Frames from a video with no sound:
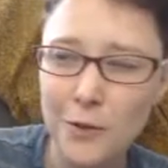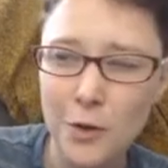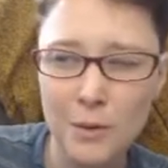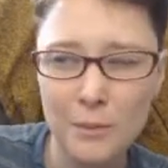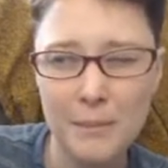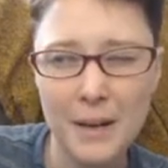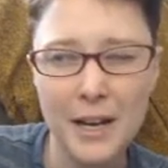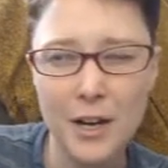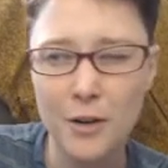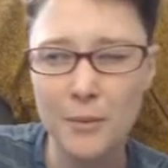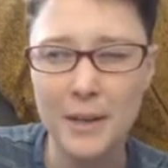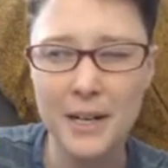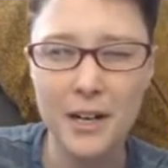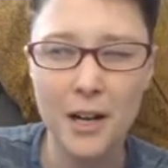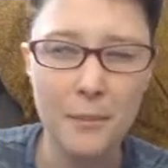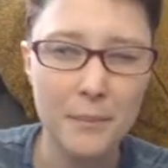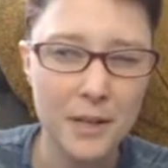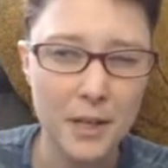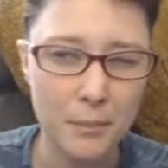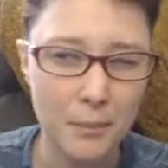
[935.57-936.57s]
or may
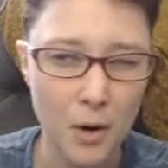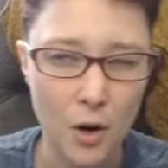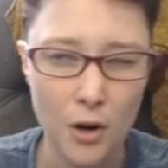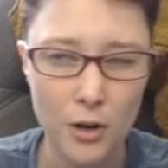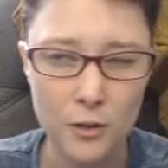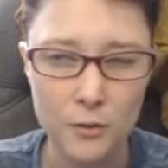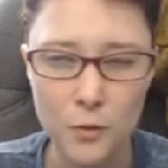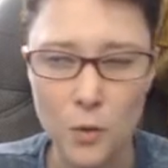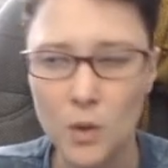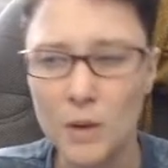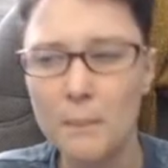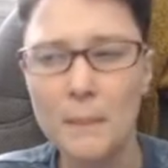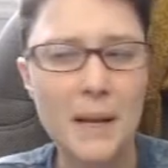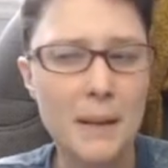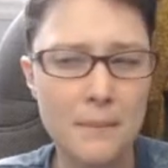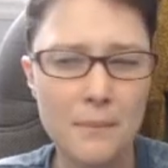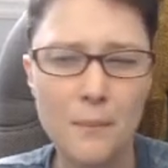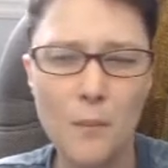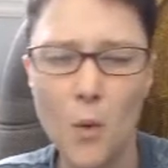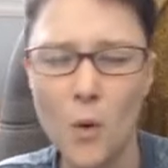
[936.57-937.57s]
not be a part of, or
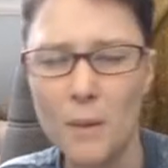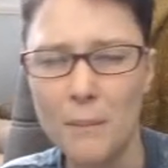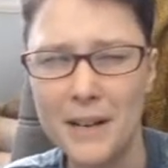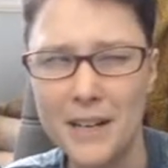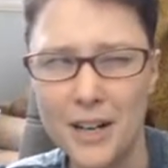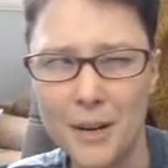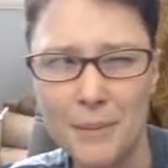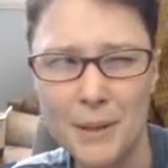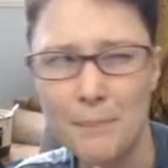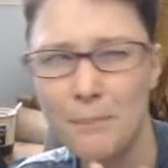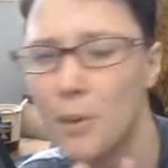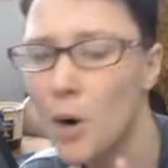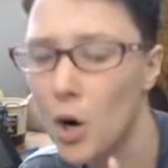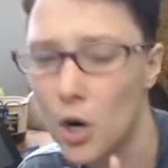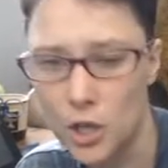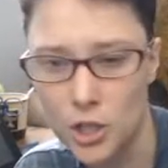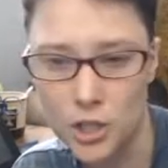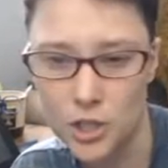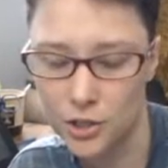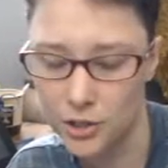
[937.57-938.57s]
may not be
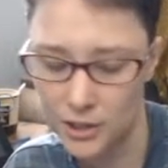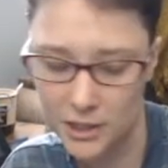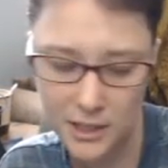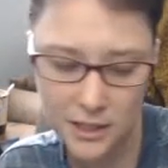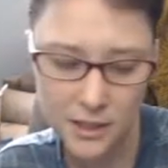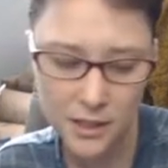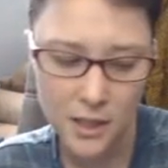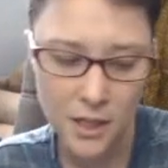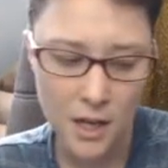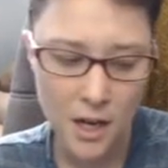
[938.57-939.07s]
partially